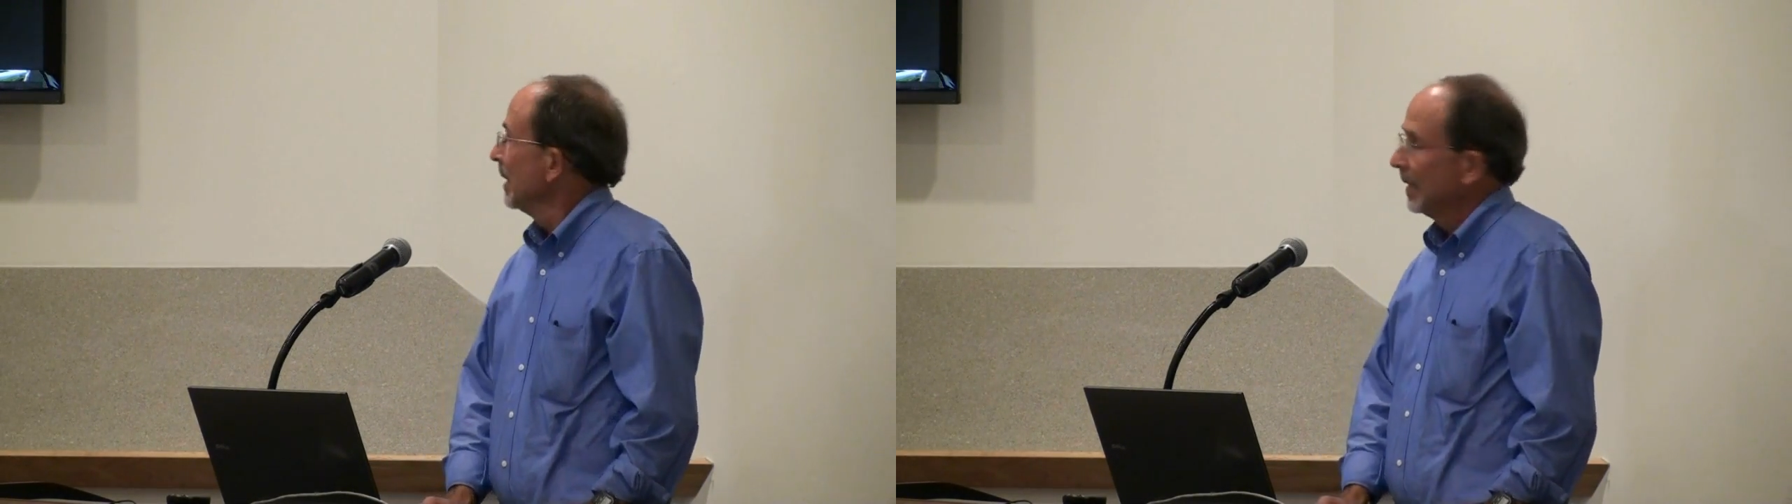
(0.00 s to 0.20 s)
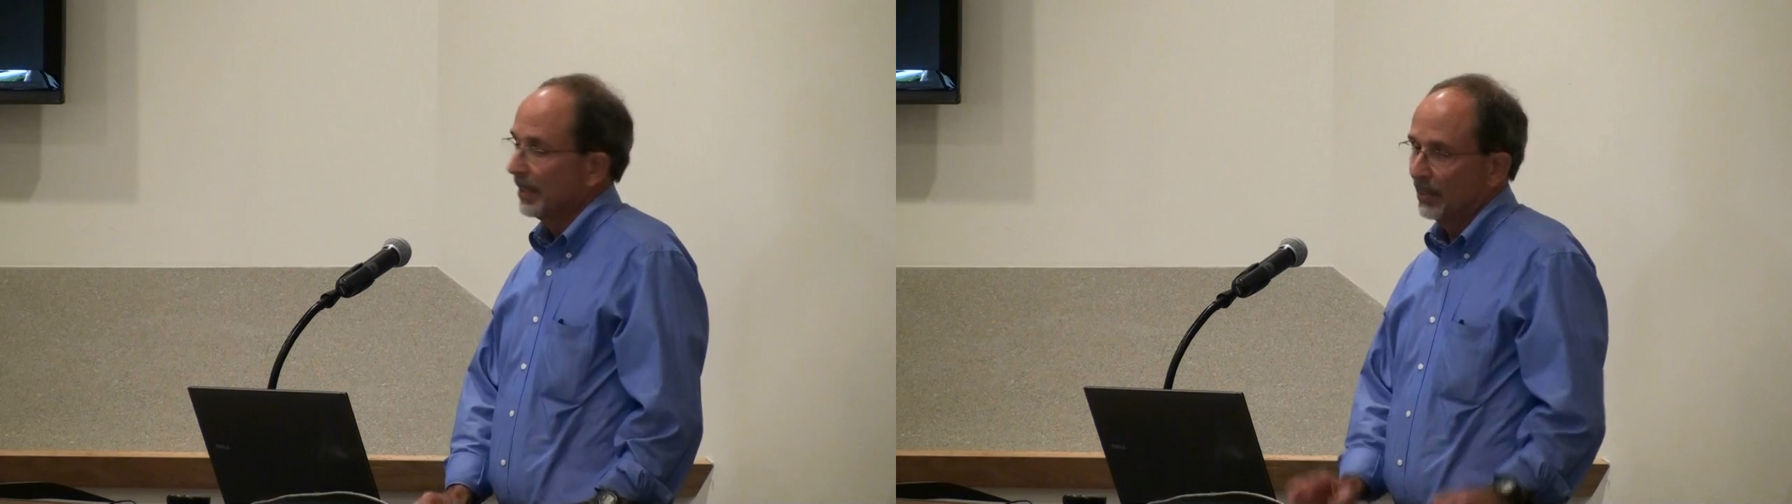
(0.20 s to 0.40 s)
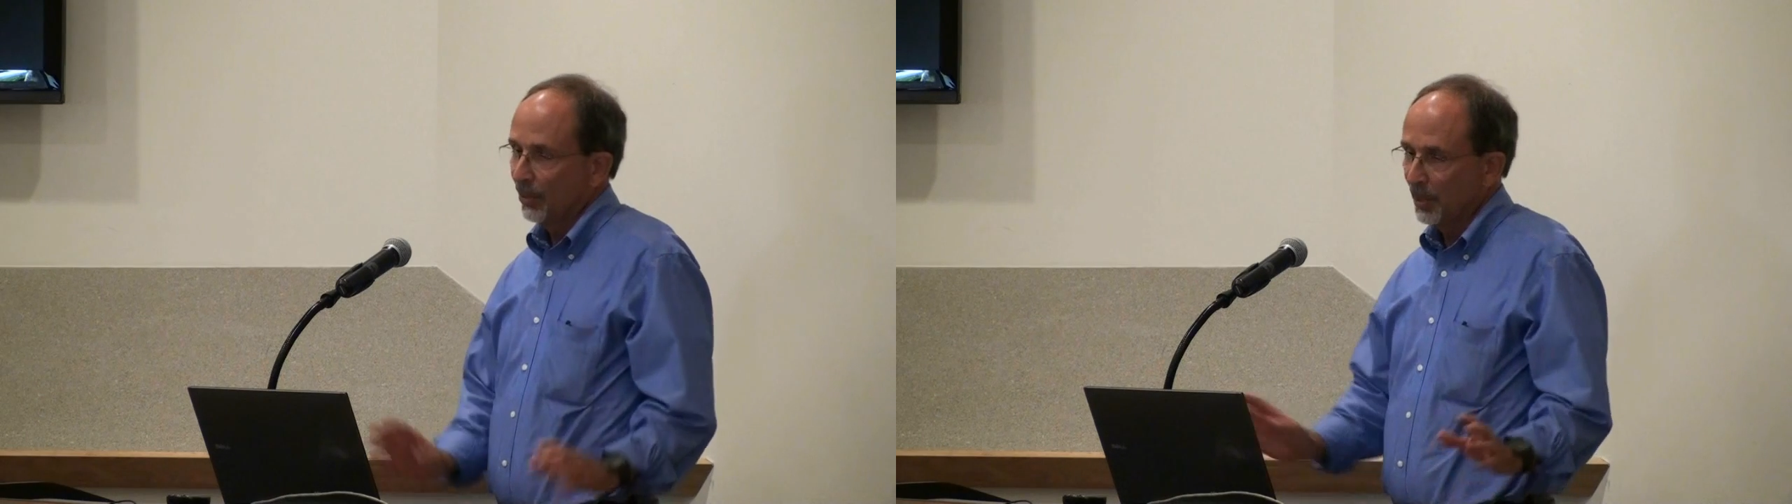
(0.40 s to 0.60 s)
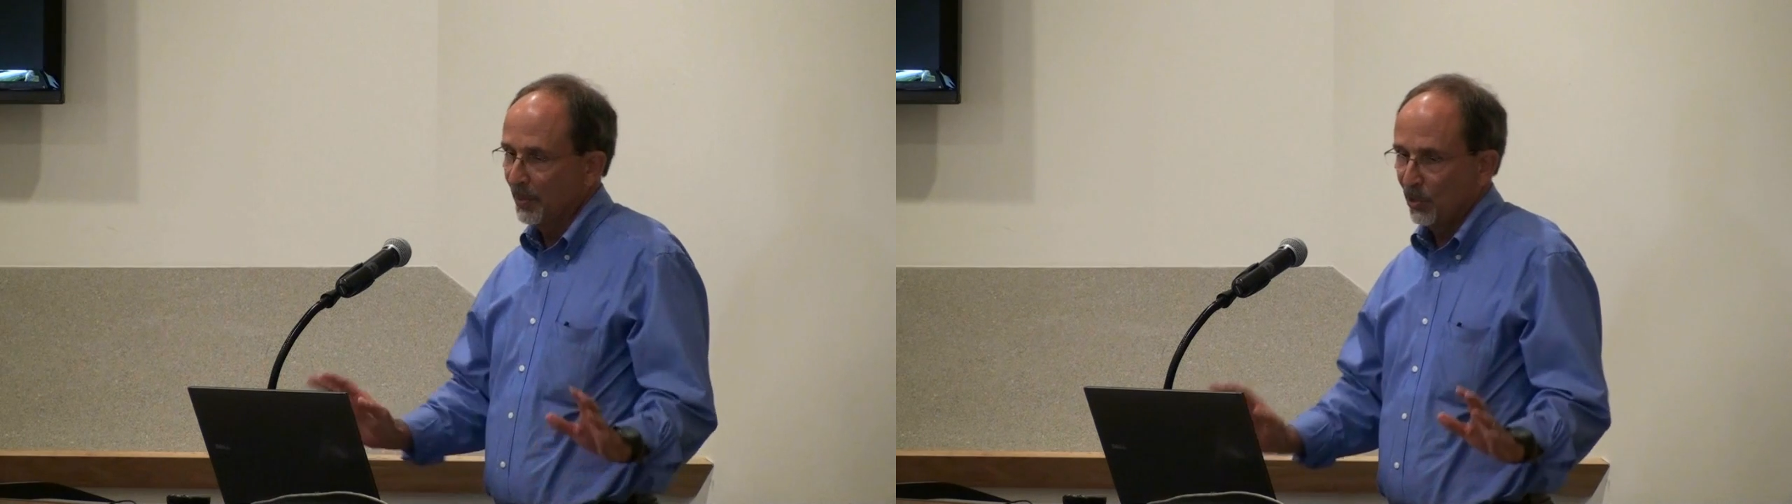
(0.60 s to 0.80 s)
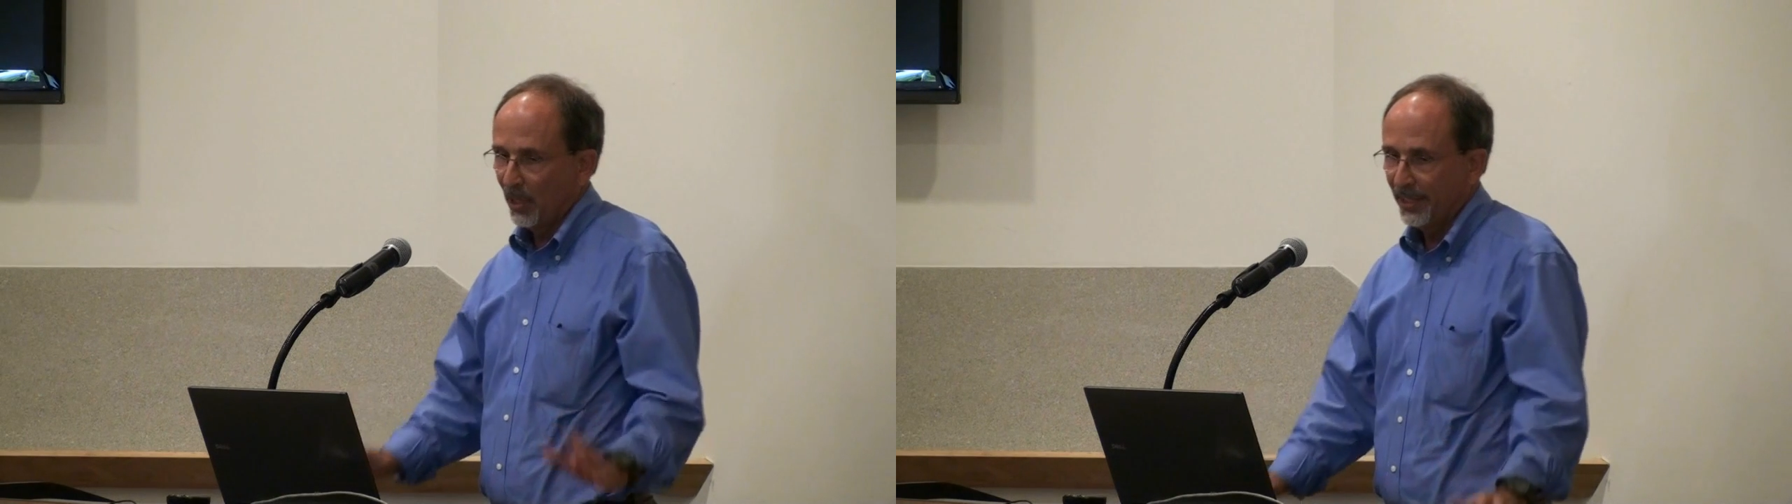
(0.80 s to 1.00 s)
going to
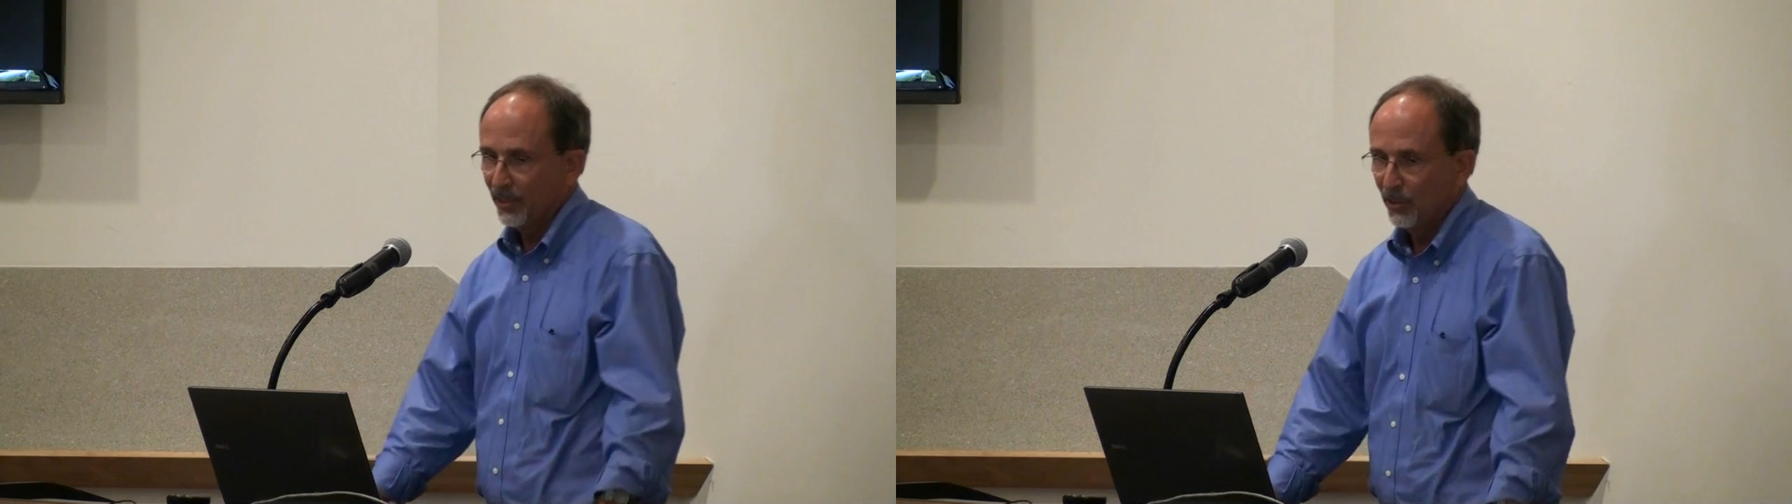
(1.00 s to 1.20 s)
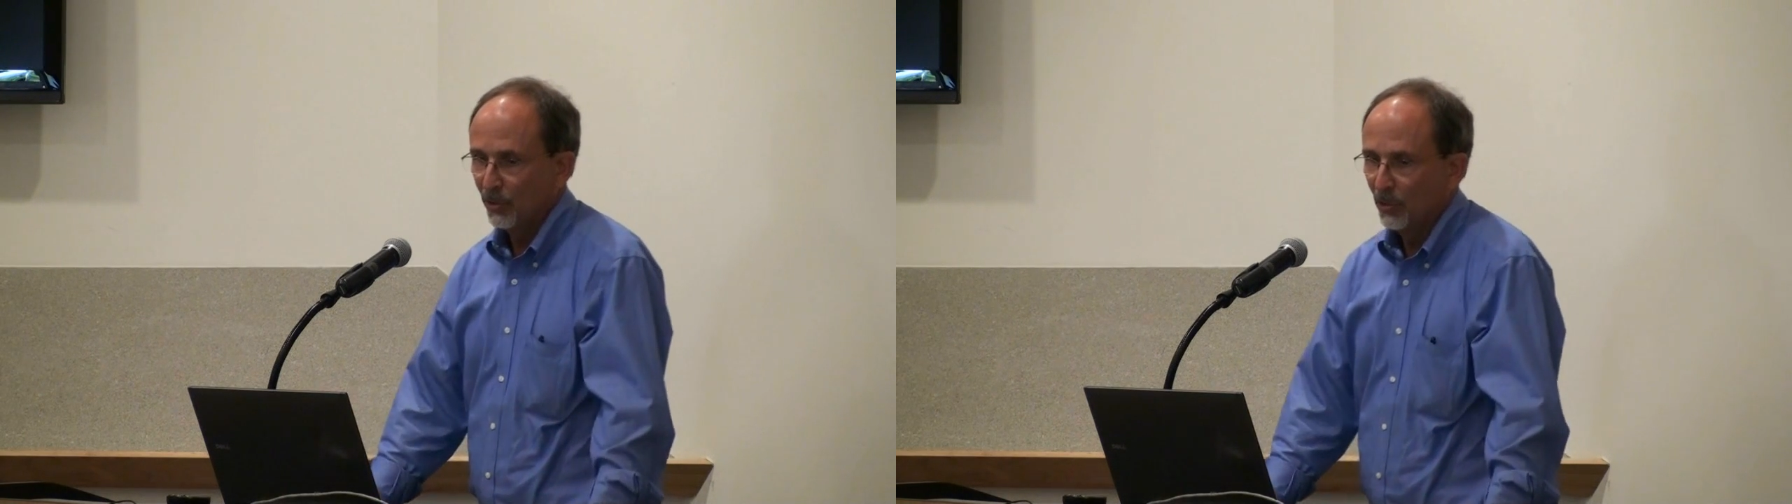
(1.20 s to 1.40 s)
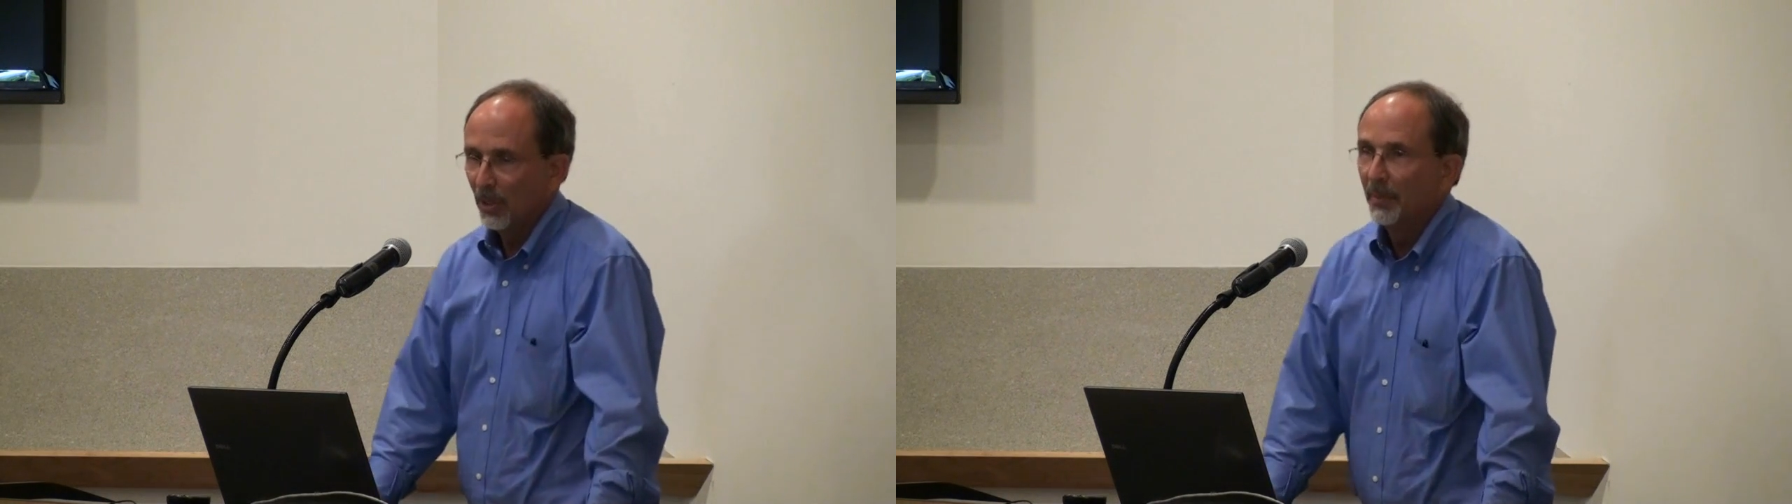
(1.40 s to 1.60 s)
be talking to you